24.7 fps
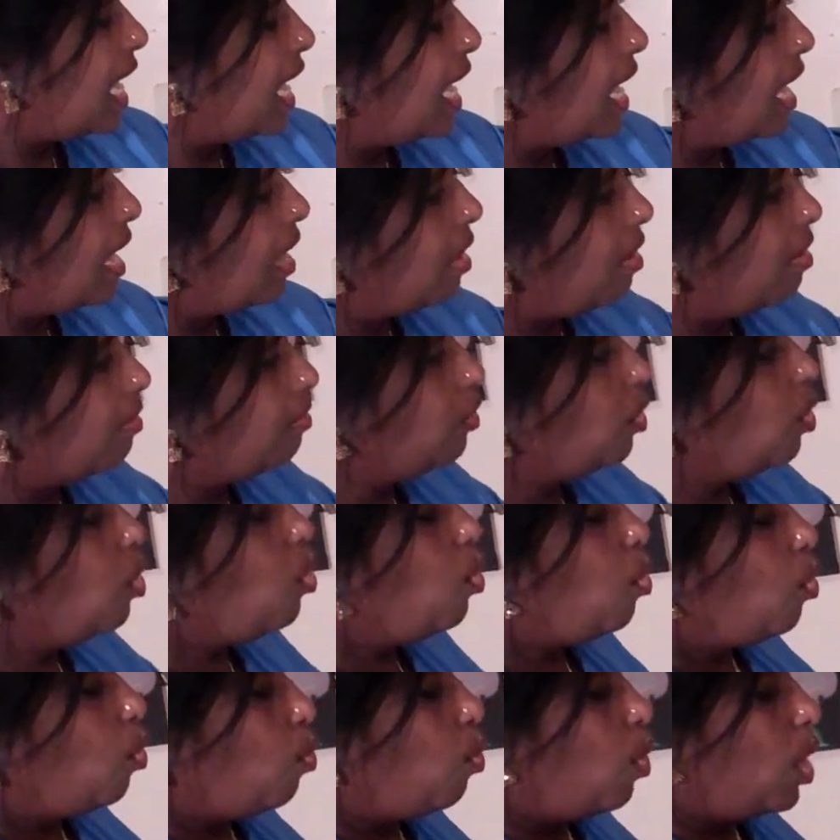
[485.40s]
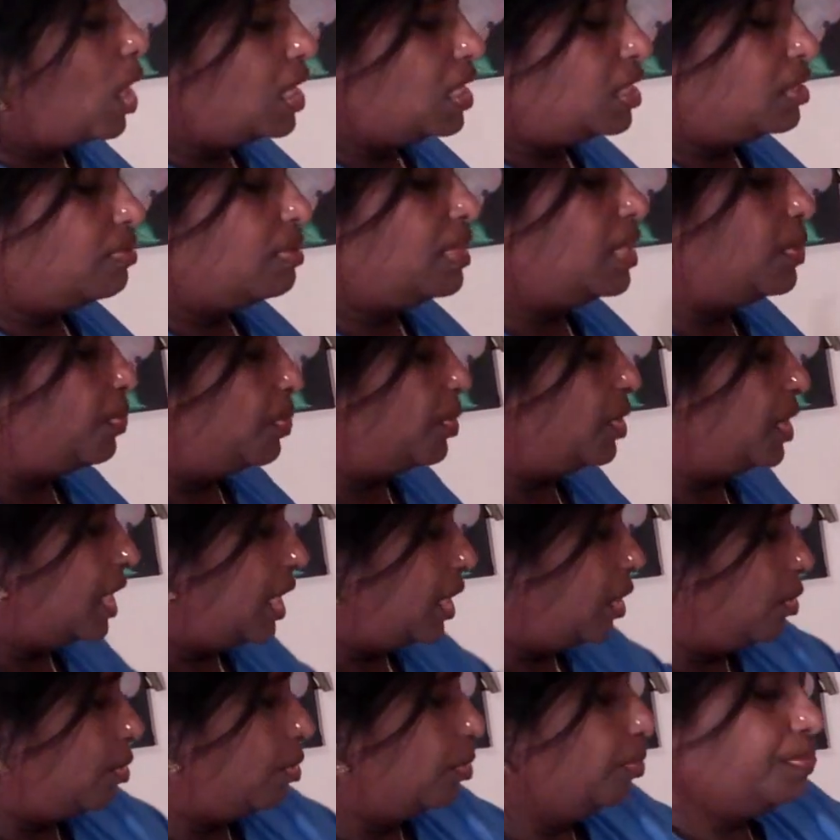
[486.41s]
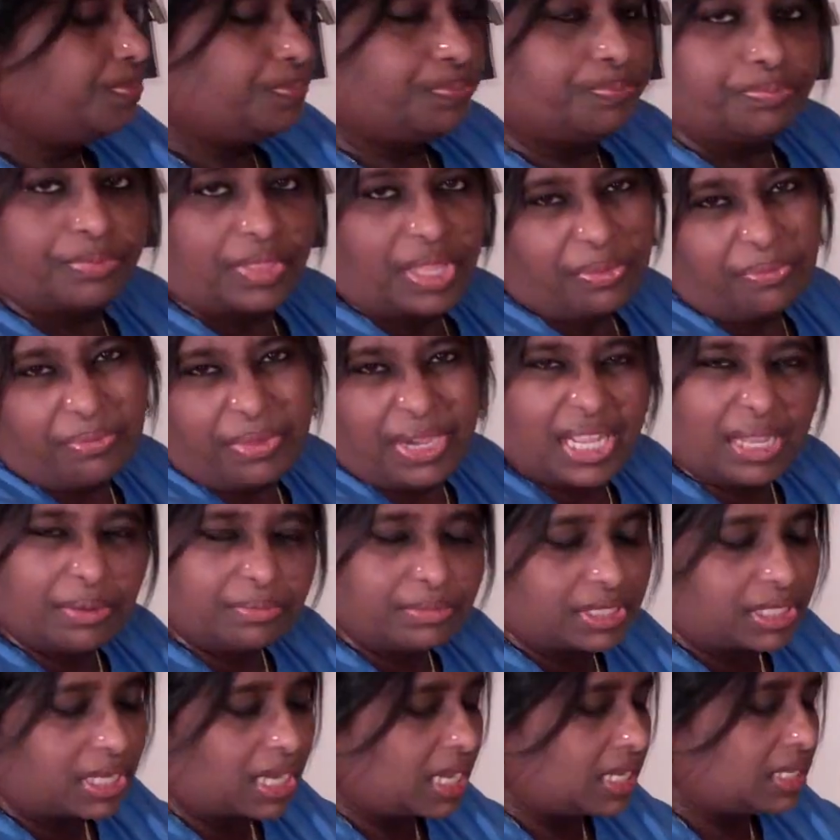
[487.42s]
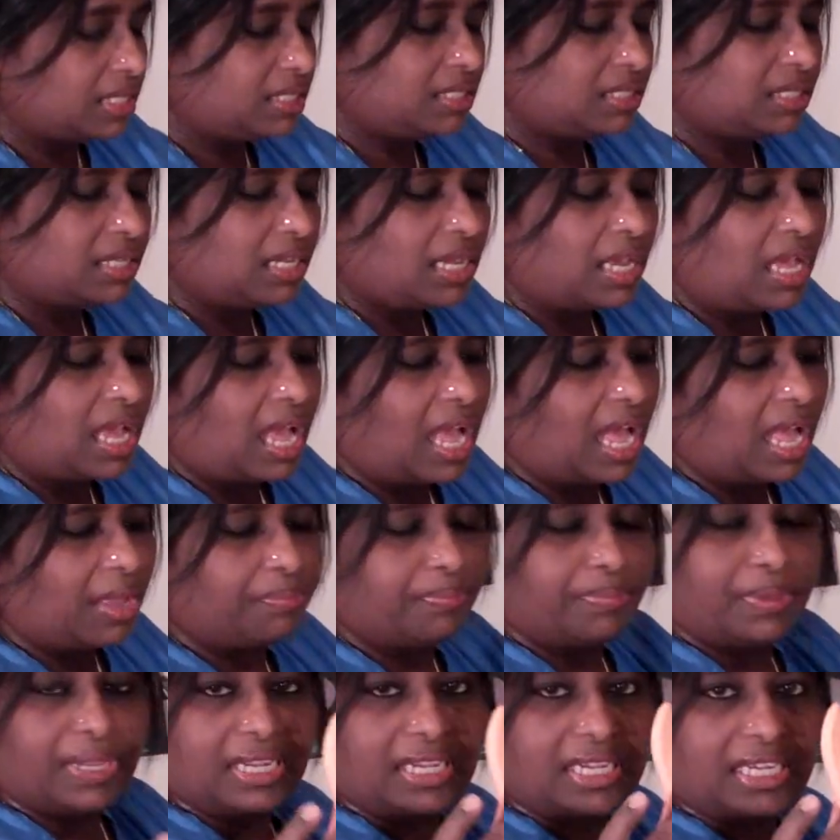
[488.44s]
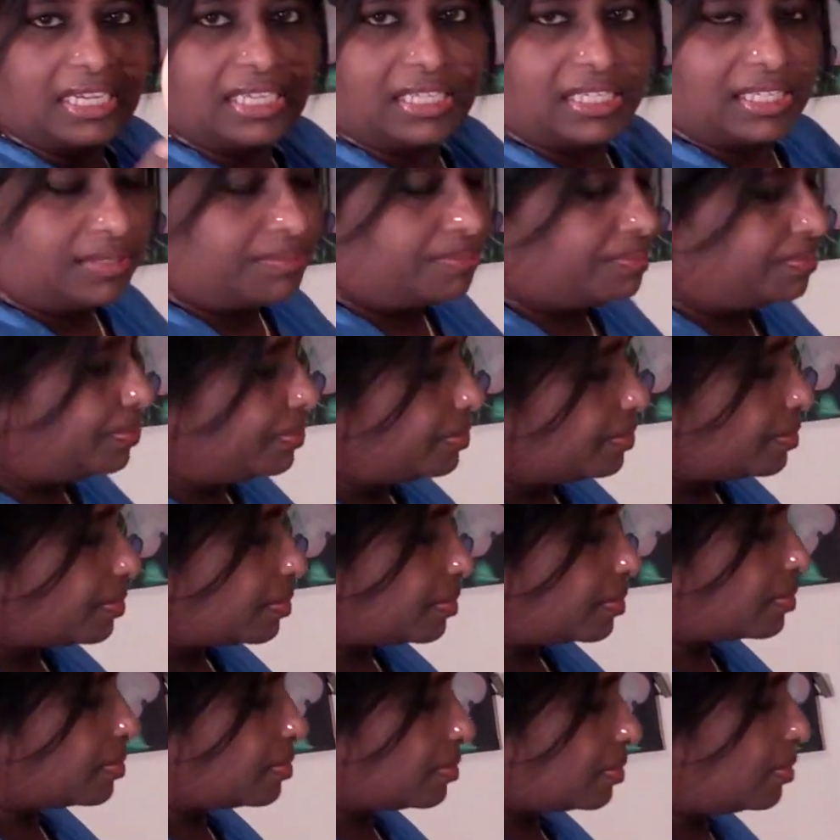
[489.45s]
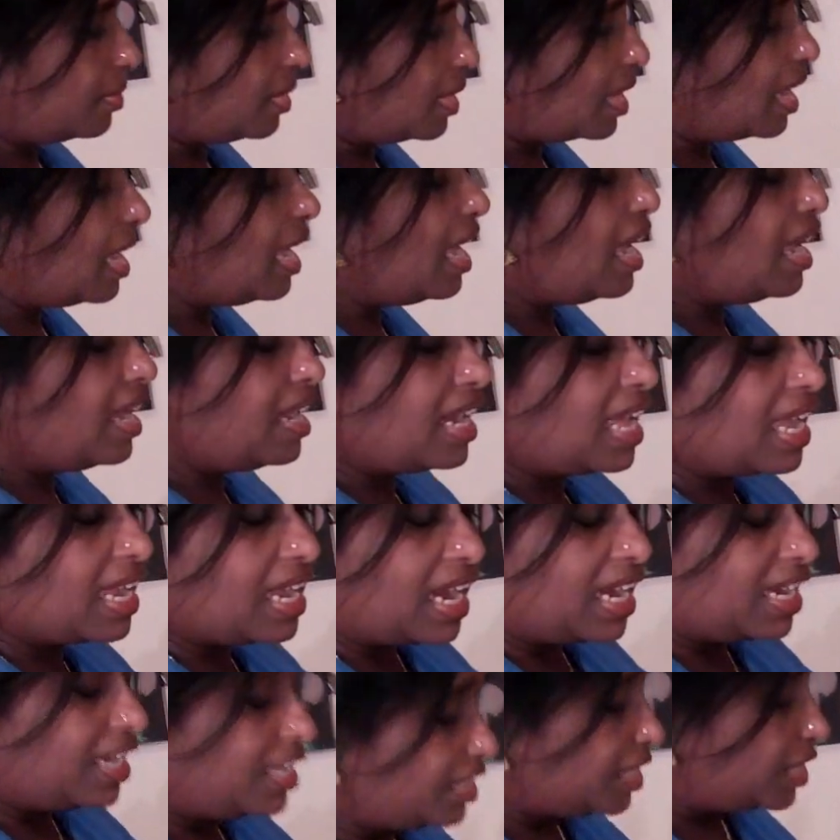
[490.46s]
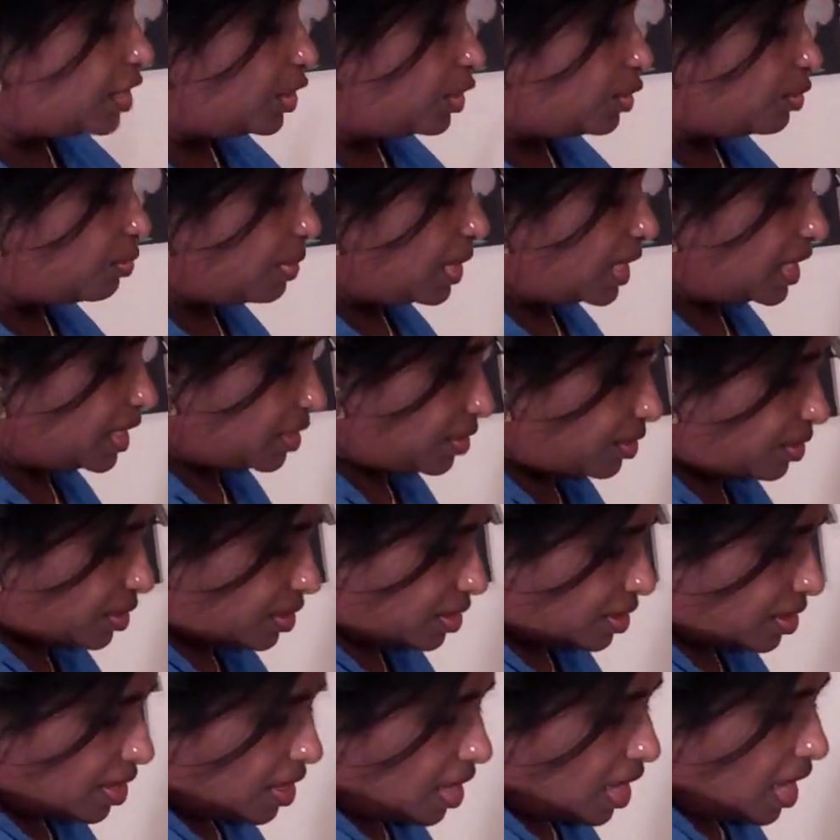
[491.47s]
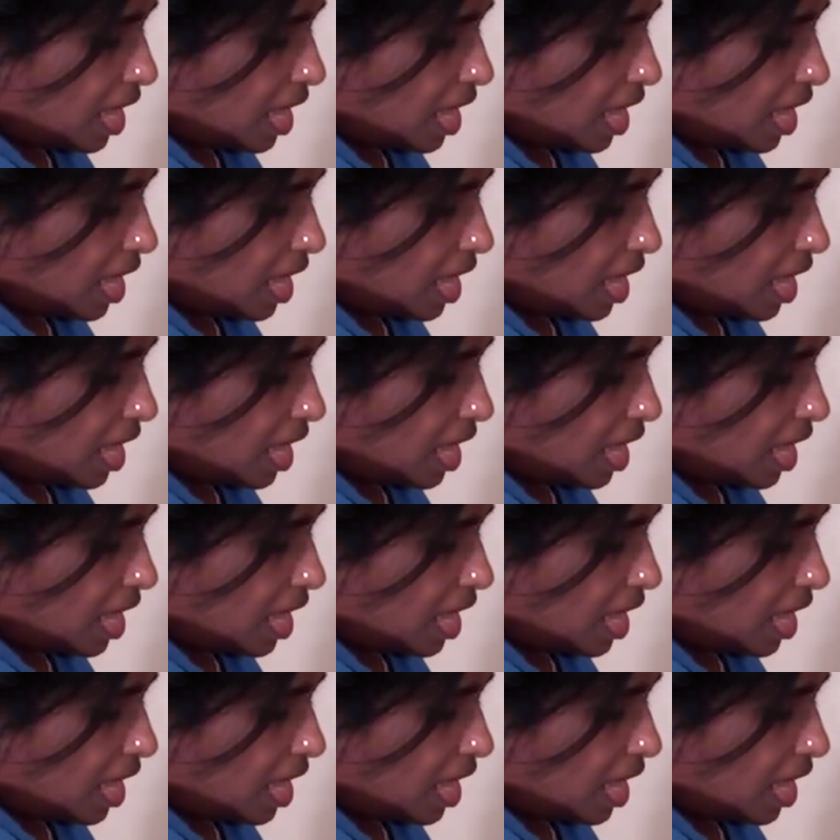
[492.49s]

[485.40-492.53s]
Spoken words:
I have 1 sweet potato, medium size. I peeled it and I cut it into wedges.